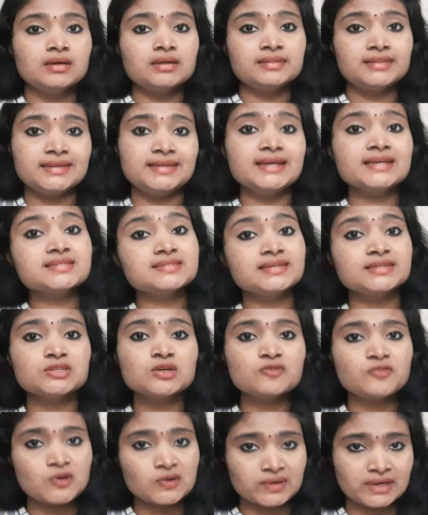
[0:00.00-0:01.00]
The next set
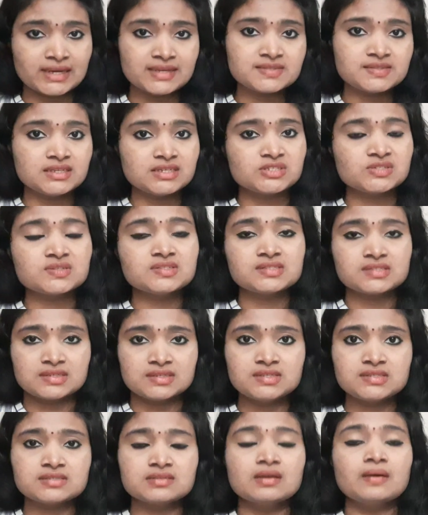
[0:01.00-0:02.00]
of organizations
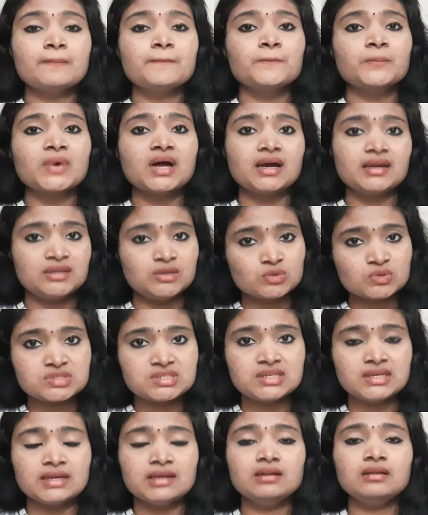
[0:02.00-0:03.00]
is
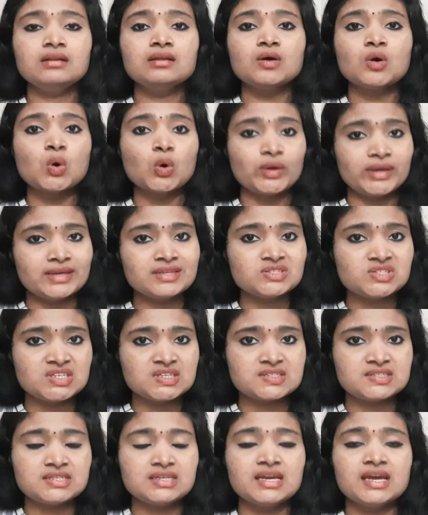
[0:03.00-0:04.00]
IOCL,
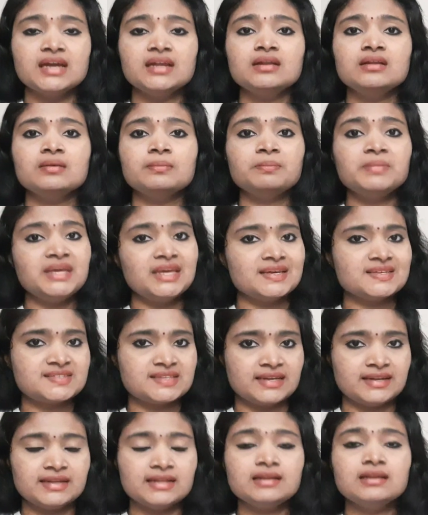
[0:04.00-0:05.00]
ONGC, and
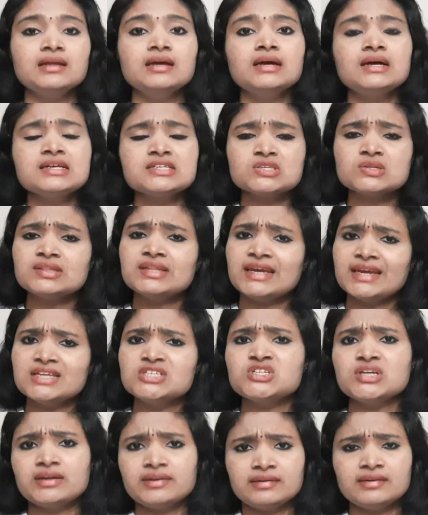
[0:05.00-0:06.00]
BSNL. So they
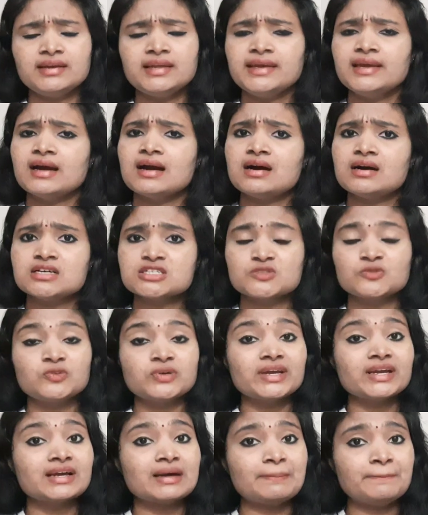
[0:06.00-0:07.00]
generally ask for
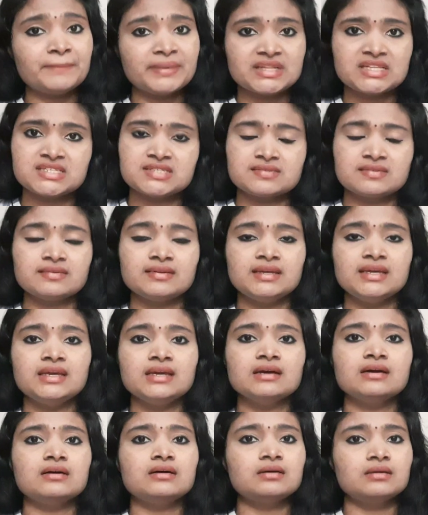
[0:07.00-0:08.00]
a
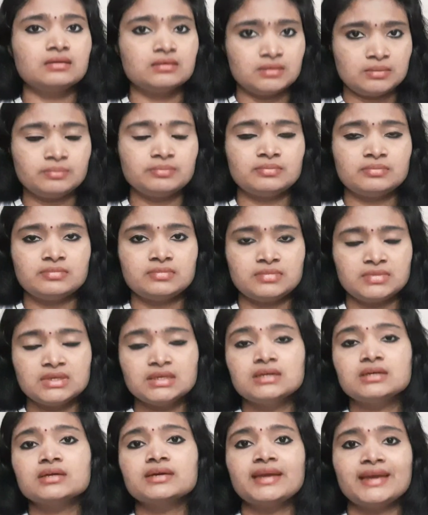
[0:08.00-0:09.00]
compulsory
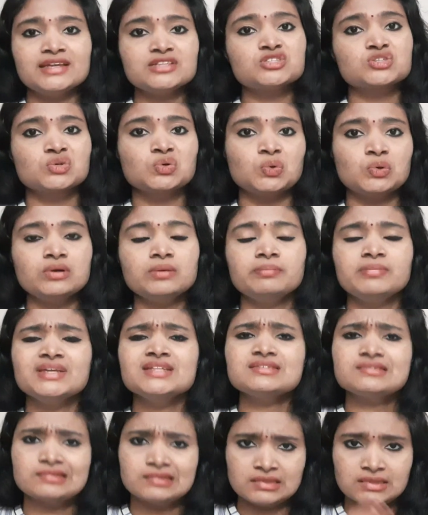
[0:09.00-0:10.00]
GATE score,
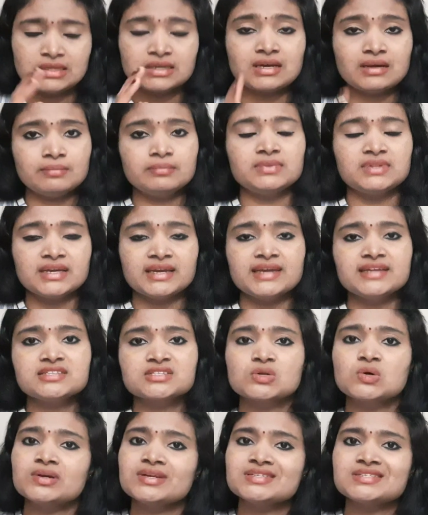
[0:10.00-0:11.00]
means the GATE
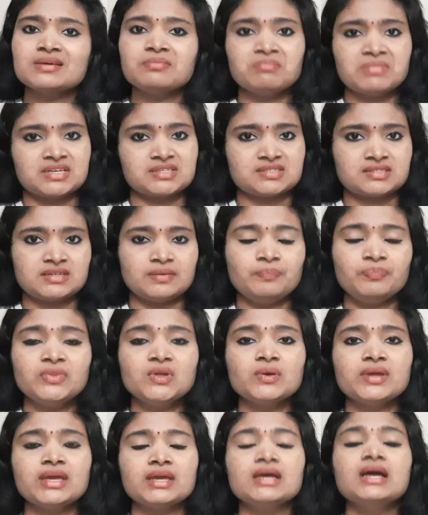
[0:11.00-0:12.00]
score is a must.
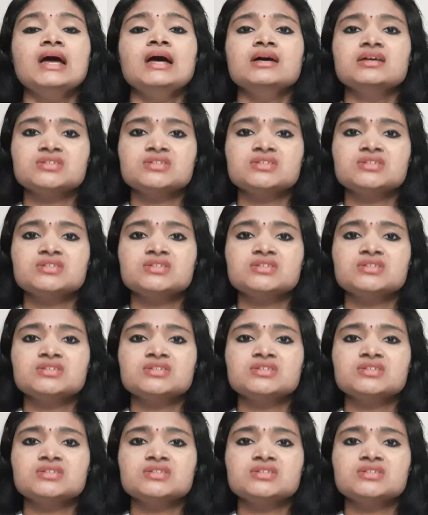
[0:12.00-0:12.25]
Okay.